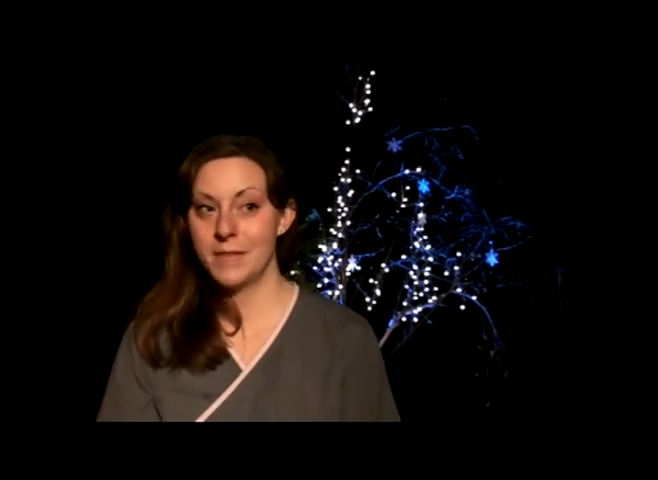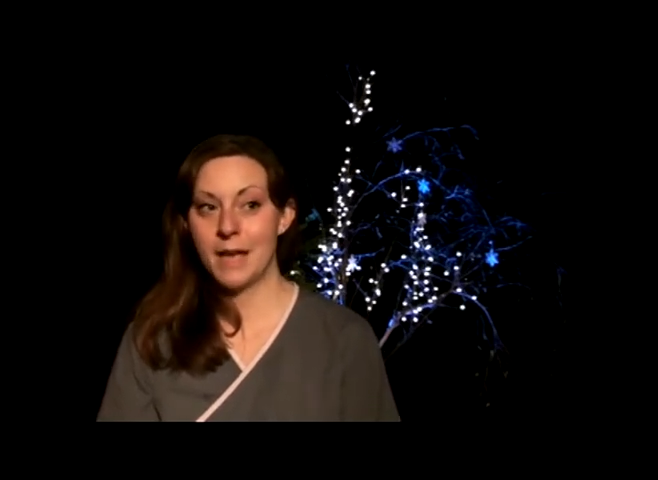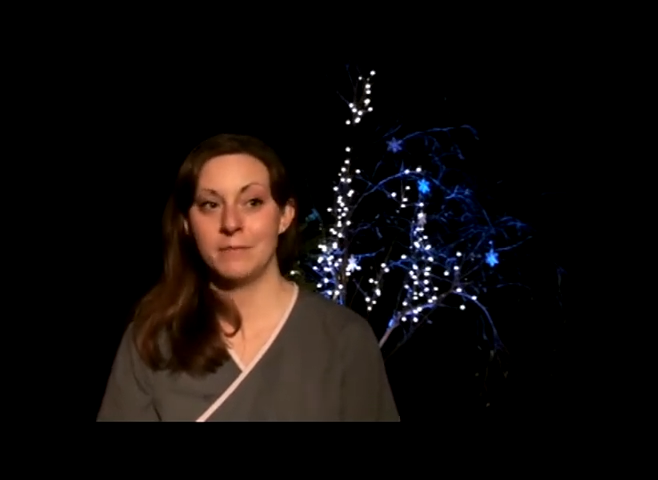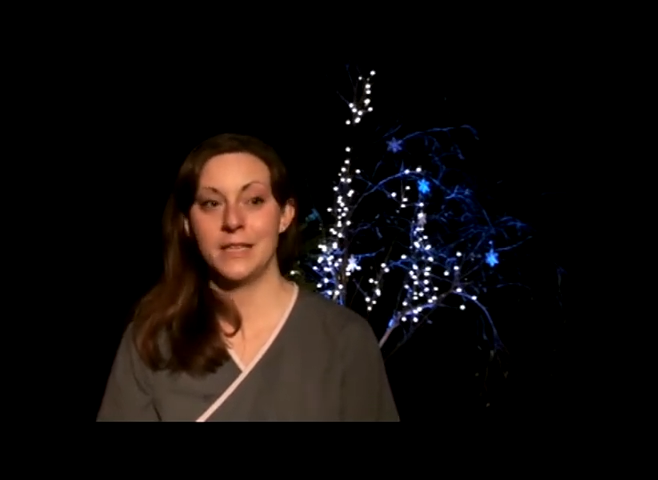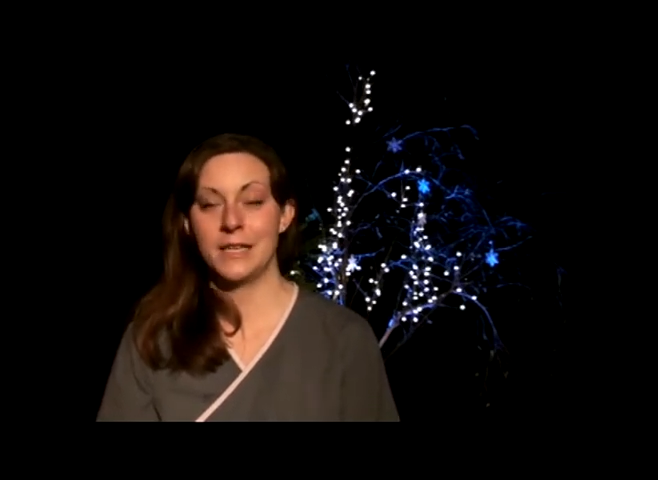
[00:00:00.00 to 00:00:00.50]

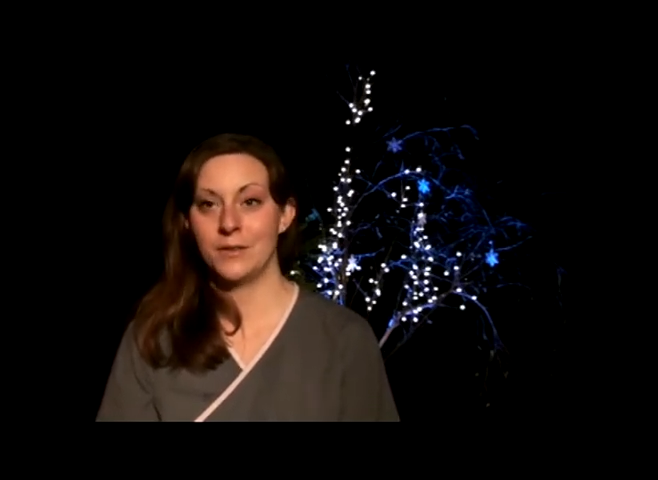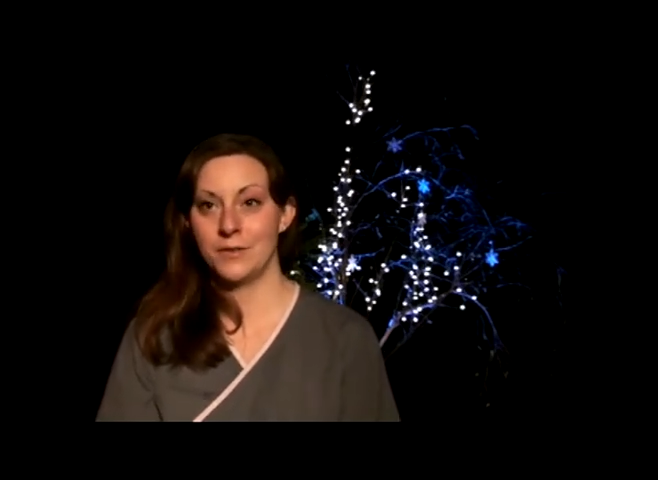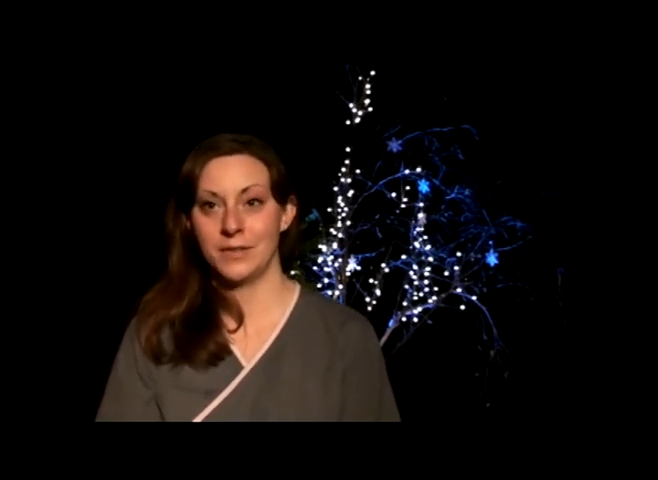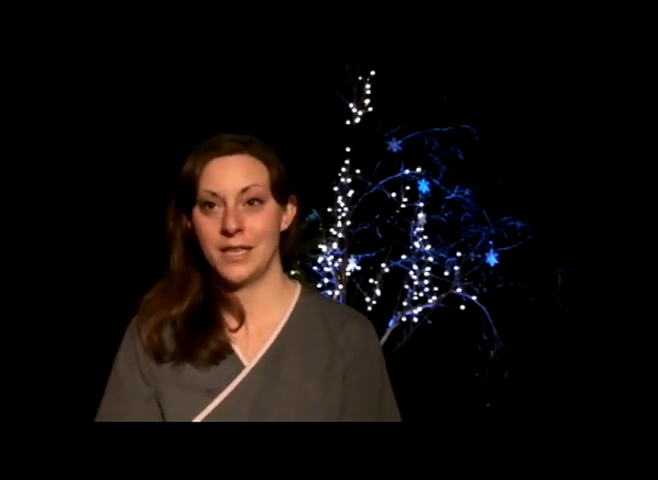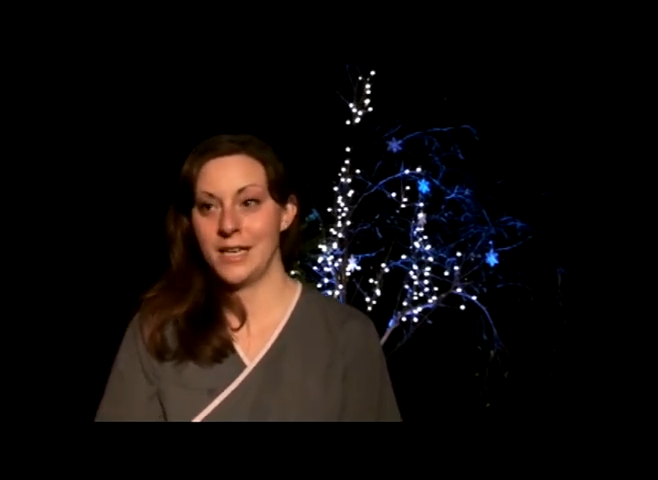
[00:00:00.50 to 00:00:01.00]
empty,
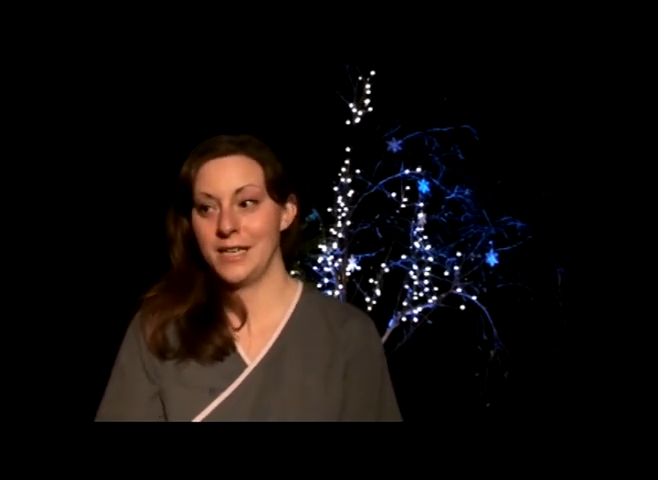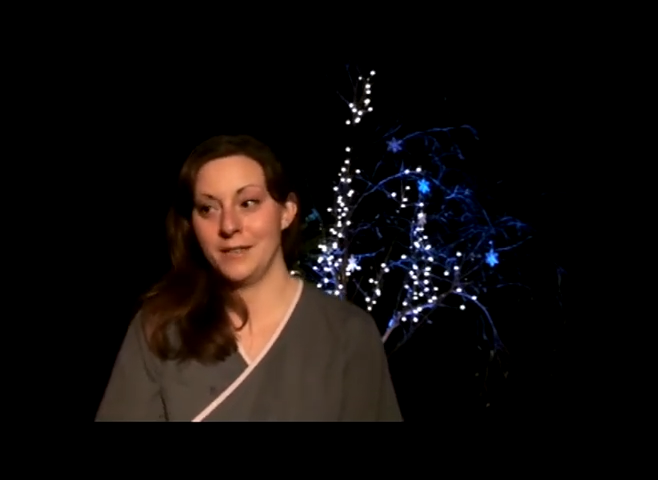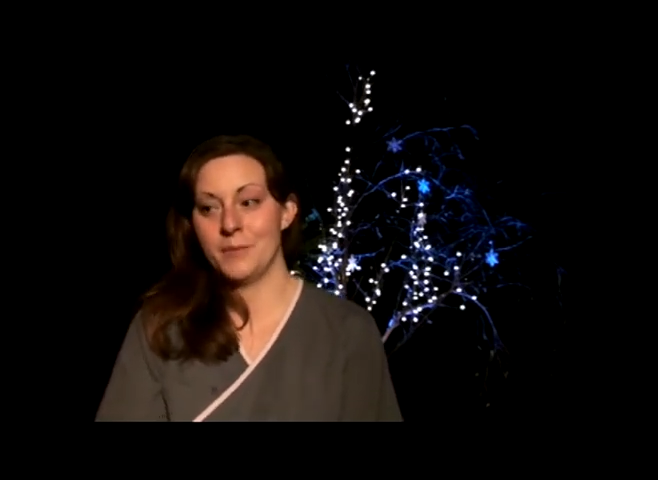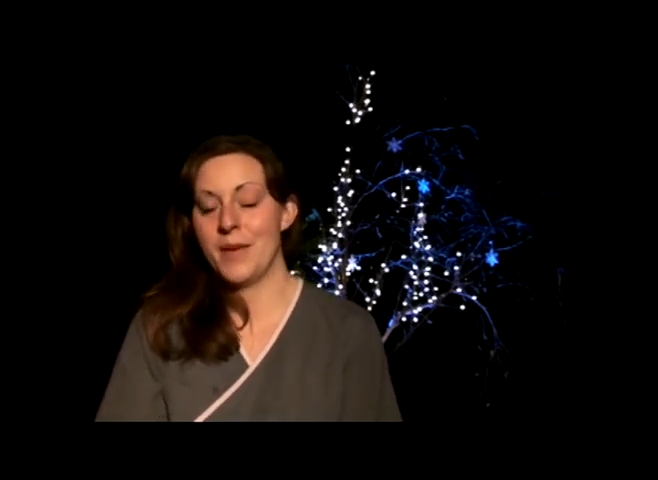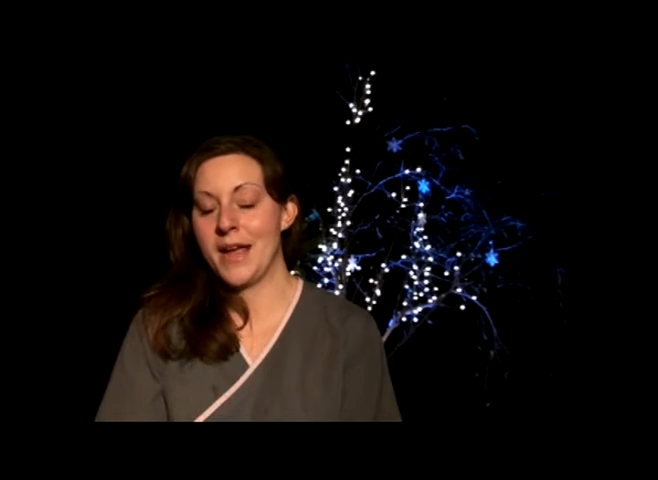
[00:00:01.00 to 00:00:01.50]
lonely,
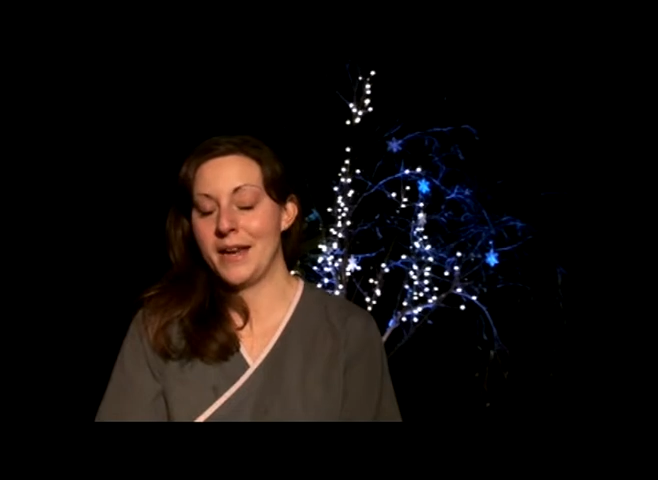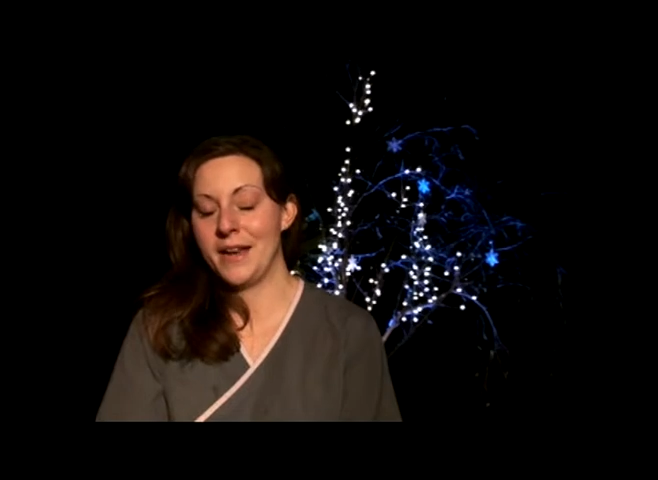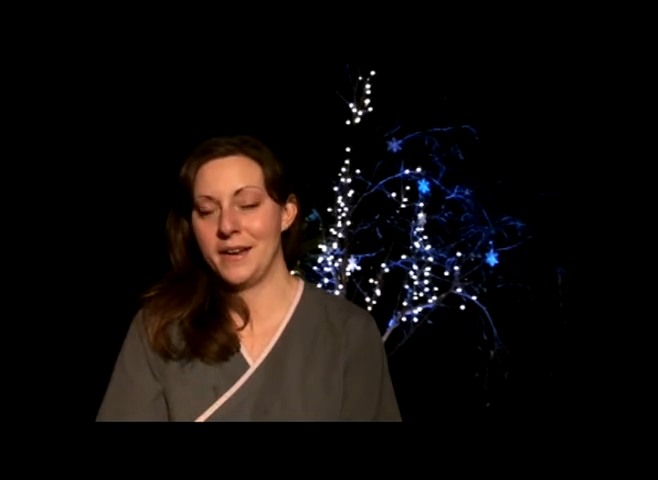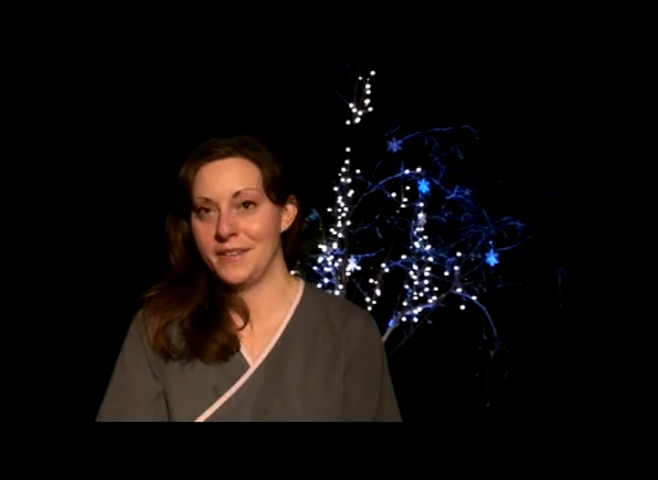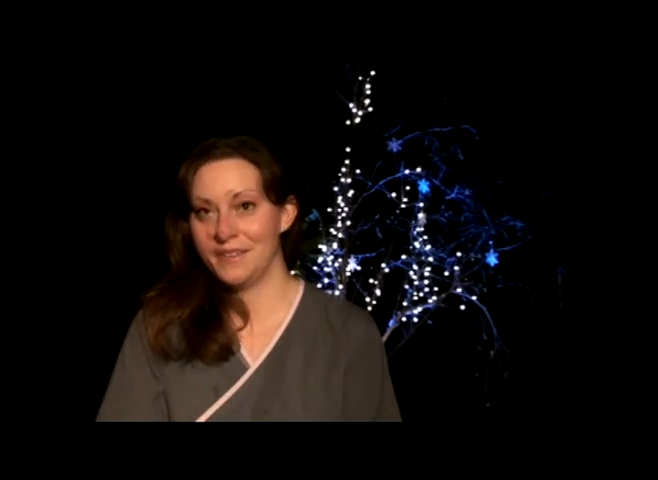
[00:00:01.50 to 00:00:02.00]

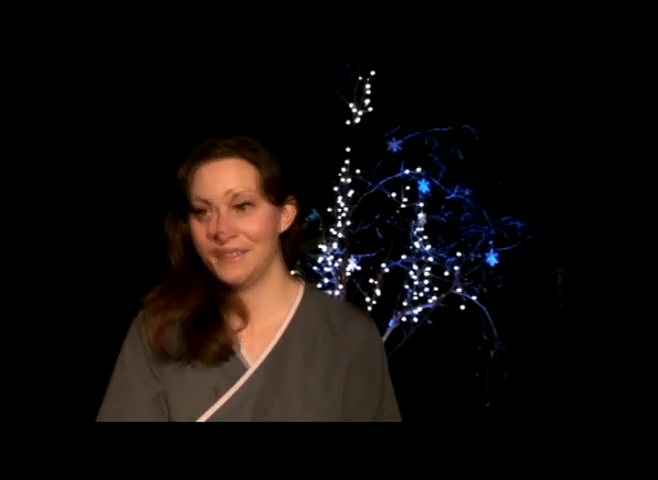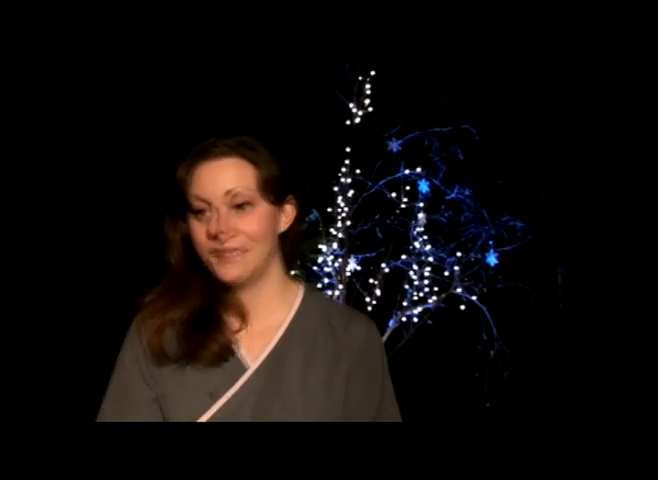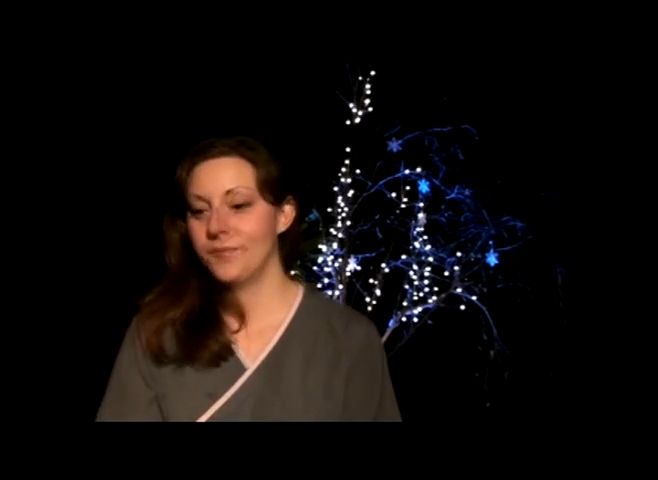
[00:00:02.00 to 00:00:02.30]
abandoned.